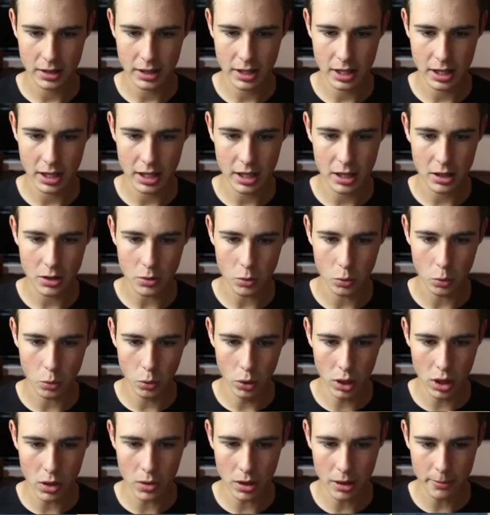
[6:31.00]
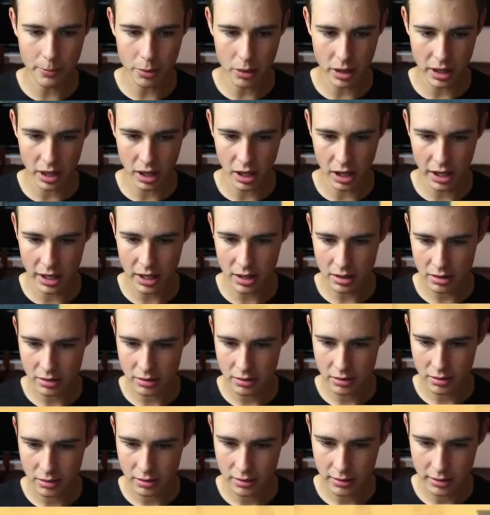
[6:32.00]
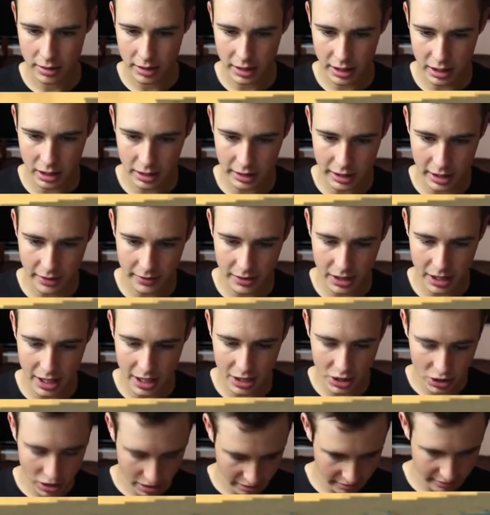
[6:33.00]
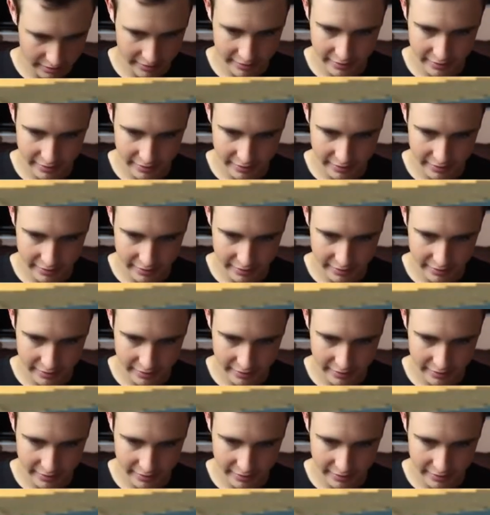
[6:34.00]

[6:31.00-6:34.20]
Okay. Whoa, I'm pretty high. Can I look over the edge?